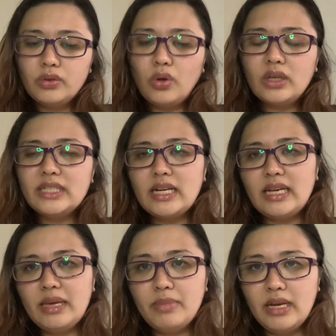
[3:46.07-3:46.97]
toxic
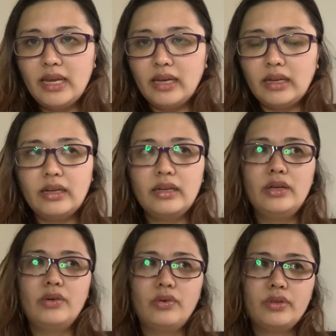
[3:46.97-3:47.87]
labeling,
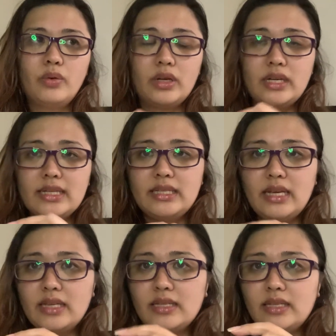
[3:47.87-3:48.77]
the one that
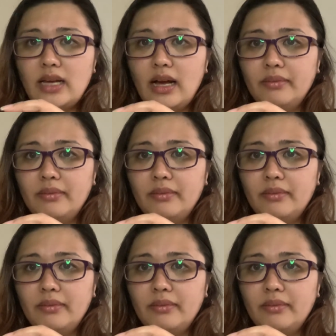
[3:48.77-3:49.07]
says